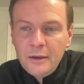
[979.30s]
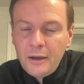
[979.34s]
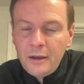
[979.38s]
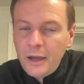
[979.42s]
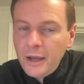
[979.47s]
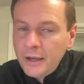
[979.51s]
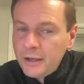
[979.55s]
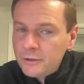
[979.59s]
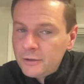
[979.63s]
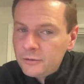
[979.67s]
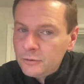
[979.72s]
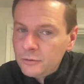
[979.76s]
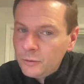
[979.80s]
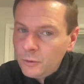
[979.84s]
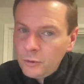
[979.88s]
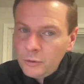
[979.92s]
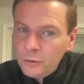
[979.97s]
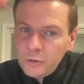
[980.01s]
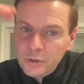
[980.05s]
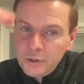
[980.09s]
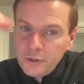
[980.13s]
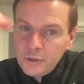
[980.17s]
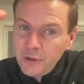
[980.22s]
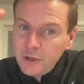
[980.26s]
I could do a whole
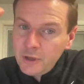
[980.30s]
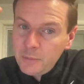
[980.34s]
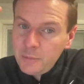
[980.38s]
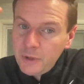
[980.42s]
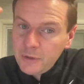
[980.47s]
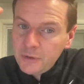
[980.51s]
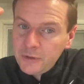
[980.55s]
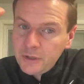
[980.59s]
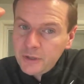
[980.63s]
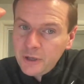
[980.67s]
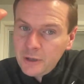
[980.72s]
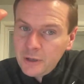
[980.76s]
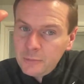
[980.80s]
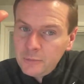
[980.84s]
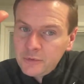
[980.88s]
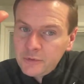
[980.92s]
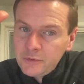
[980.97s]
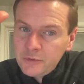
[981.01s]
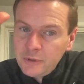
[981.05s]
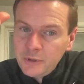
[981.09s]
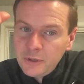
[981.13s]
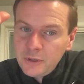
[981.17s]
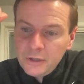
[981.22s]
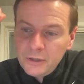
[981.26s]
other thing about the
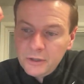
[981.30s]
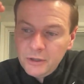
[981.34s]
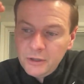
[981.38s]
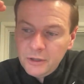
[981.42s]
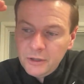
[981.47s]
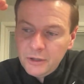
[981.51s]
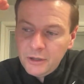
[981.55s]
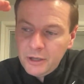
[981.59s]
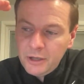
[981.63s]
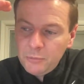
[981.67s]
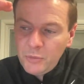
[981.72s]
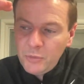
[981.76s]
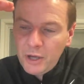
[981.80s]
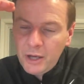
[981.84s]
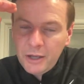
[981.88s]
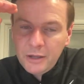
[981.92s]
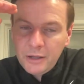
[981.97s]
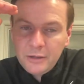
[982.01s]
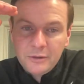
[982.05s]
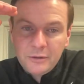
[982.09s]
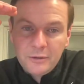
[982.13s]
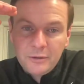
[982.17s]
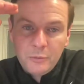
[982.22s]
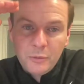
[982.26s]
Cubs. I'm
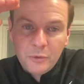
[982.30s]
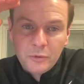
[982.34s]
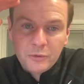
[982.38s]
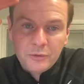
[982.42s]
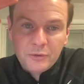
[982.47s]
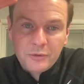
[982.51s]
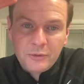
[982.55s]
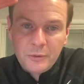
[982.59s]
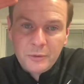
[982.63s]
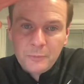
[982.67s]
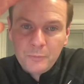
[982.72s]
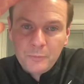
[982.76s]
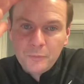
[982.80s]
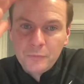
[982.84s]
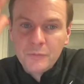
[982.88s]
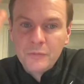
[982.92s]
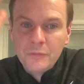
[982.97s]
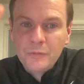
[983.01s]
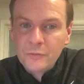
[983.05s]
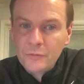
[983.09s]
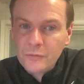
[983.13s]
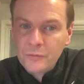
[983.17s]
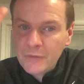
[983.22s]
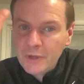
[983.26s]
not the most
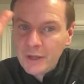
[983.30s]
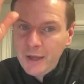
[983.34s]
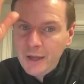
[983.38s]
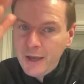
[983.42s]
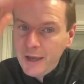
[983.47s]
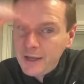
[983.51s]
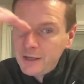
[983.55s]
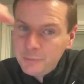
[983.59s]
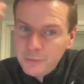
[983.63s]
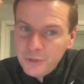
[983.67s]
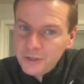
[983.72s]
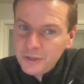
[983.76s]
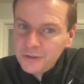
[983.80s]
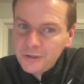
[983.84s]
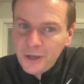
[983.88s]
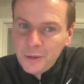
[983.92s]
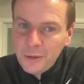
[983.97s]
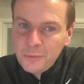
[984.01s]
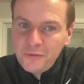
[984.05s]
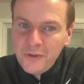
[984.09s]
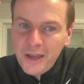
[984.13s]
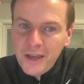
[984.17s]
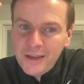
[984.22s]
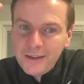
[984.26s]
adamant
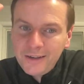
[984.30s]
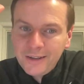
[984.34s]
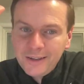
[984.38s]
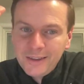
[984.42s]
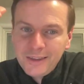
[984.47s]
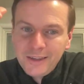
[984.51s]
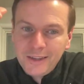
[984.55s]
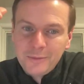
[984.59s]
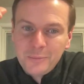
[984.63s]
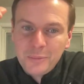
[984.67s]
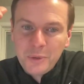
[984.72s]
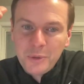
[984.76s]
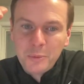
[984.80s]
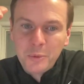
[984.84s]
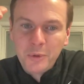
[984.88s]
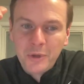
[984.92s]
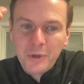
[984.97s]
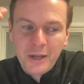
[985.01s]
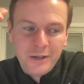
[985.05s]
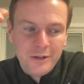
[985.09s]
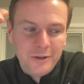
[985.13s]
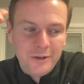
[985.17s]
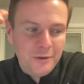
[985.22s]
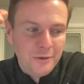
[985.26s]
Cub fan. I think people
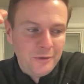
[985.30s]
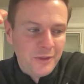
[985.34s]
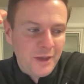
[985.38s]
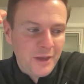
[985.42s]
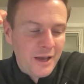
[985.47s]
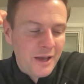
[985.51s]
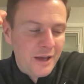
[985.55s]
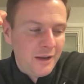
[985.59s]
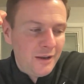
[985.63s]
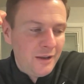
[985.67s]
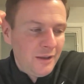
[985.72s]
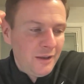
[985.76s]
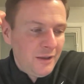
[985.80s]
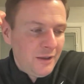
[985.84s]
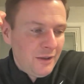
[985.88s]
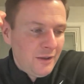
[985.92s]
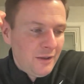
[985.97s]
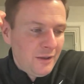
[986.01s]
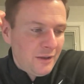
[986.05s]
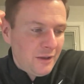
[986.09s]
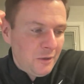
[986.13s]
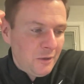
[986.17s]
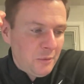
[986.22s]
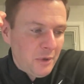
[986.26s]
kind of know that
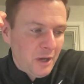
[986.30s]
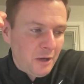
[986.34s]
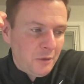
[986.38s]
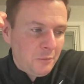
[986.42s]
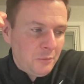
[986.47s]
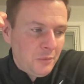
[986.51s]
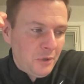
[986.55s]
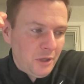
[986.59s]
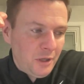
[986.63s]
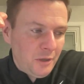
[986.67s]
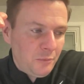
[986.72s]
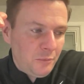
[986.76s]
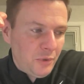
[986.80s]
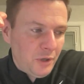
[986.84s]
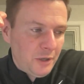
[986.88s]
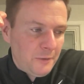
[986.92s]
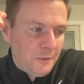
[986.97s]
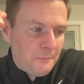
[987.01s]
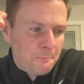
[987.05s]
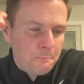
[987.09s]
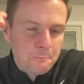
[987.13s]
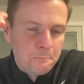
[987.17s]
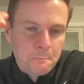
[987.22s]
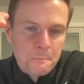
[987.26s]
about me,
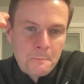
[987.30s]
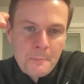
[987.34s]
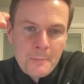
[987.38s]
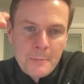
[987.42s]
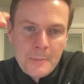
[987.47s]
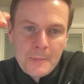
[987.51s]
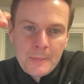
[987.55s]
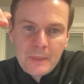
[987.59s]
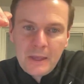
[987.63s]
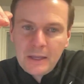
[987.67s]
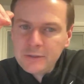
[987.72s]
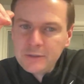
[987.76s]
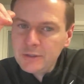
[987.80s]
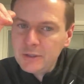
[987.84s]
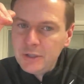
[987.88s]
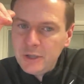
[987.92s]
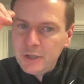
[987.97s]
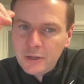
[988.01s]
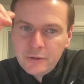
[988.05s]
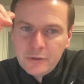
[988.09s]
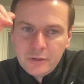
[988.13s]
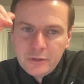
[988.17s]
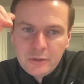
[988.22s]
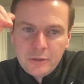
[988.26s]
but that's
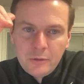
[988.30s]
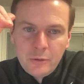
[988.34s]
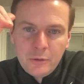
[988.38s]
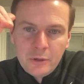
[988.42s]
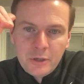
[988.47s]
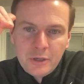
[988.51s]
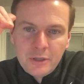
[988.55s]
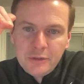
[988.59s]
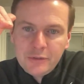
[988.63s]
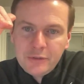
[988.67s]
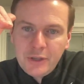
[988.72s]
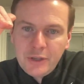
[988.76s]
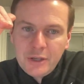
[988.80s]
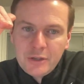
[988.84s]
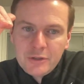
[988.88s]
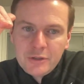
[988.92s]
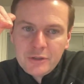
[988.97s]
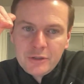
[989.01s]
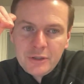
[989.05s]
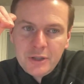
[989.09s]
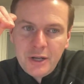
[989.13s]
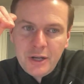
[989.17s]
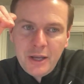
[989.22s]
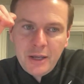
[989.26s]
another
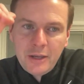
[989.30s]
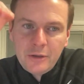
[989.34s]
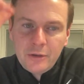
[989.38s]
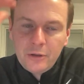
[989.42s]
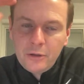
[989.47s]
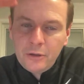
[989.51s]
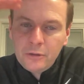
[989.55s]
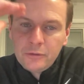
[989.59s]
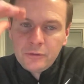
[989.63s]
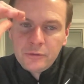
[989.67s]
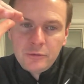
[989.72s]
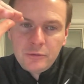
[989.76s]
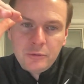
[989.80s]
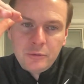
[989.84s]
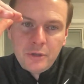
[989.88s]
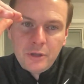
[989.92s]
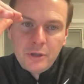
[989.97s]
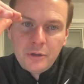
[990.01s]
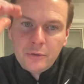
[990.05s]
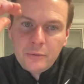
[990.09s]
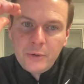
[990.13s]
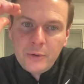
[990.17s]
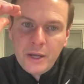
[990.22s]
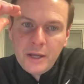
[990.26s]
organization that I could also do
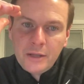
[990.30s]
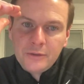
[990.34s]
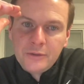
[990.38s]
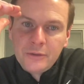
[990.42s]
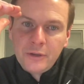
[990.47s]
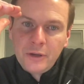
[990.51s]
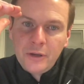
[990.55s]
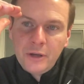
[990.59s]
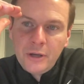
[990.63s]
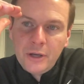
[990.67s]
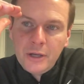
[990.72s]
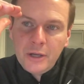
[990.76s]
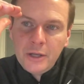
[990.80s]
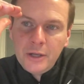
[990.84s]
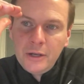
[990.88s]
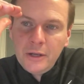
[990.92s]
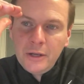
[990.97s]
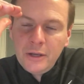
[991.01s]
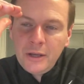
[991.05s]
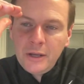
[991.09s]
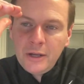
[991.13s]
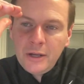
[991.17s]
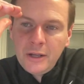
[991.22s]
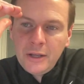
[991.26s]
another rant on,
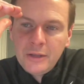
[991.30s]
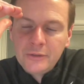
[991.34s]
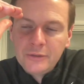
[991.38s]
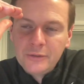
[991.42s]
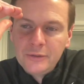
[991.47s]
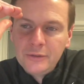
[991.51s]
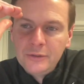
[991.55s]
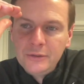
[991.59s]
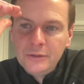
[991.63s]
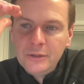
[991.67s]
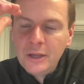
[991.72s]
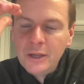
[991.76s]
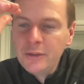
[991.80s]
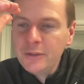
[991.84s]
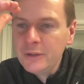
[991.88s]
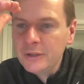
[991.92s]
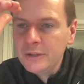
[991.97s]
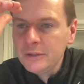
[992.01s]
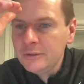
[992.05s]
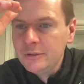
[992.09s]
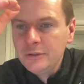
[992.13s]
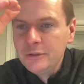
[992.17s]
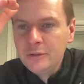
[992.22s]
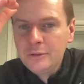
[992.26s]
and has
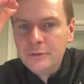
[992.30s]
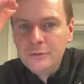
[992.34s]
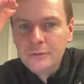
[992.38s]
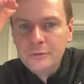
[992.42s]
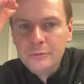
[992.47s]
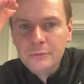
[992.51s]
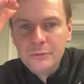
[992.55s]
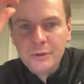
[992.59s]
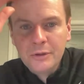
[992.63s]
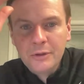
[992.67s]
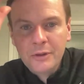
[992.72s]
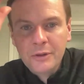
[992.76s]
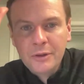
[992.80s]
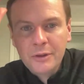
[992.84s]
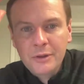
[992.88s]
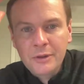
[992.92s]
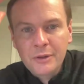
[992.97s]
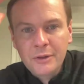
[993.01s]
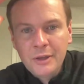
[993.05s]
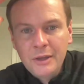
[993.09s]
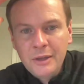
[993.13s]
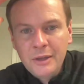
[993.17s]
nothing to do with